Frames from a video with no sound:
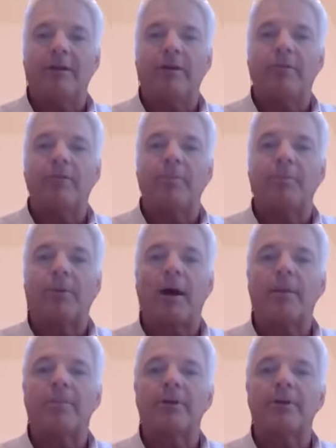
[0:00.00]
of the
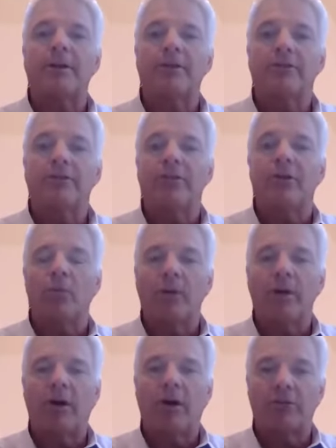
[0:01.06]
properties that
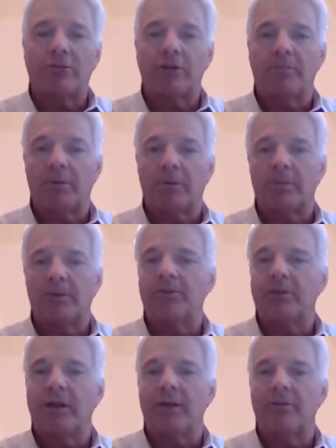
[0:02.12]
we auction at Premiere
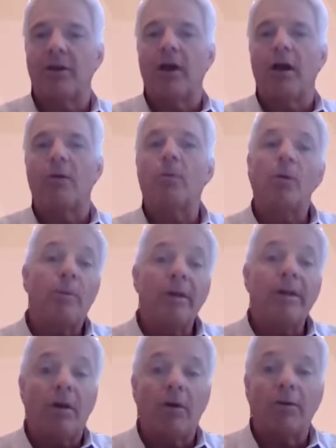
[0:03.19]
Estates are what we
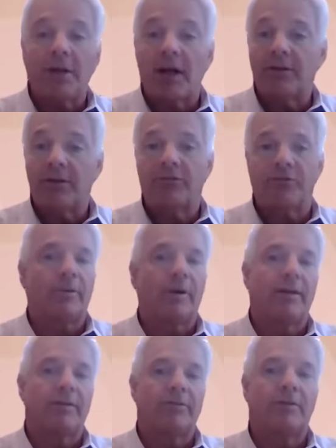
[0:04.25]
call
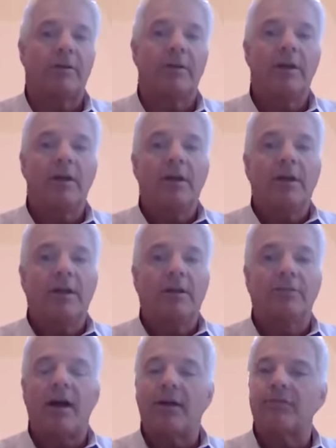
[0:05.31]
non-distressed.
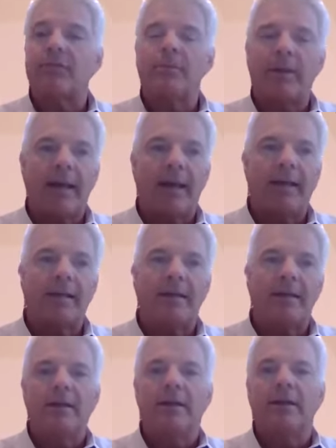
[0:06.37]
It's not for a bank.
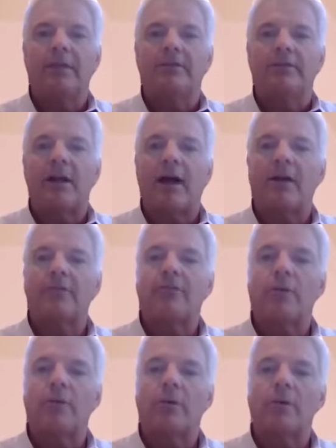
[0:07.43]
It's not
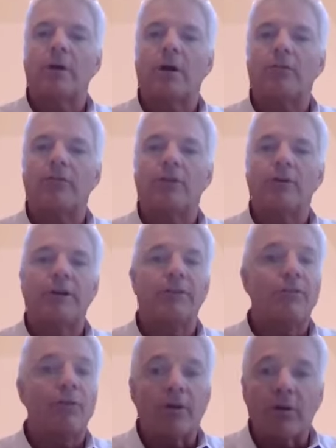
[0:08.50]
for in a
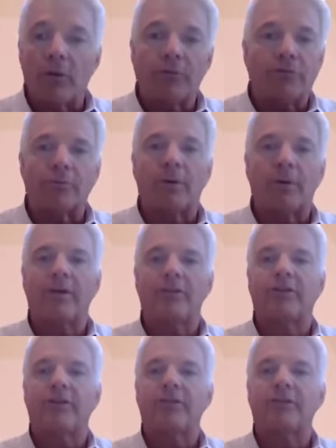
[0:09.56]
foreclosure
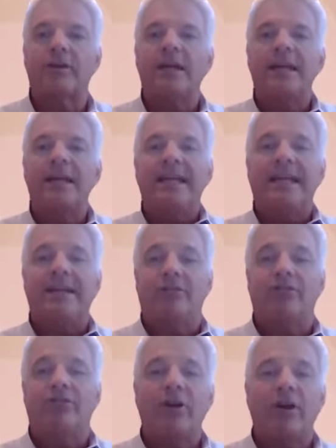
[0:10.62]
process. It's
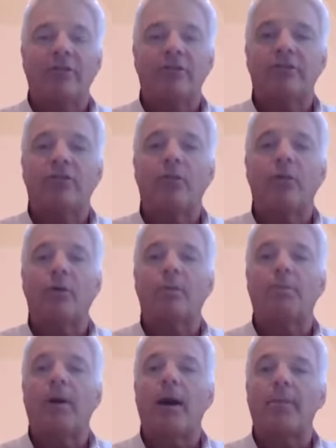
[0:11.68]
just for
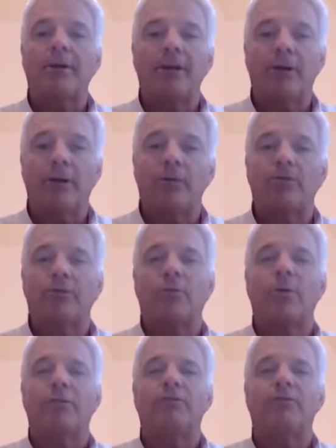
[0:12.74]
property owners who
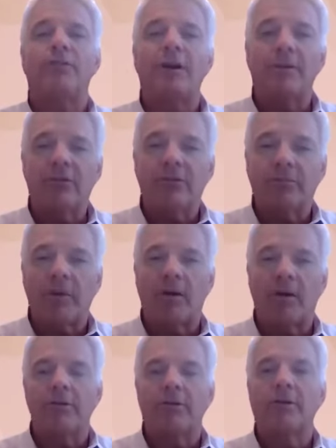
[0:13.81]
are very
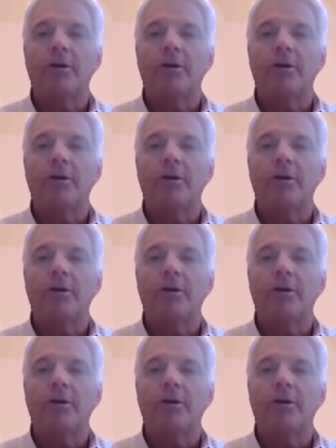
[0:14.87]
smart,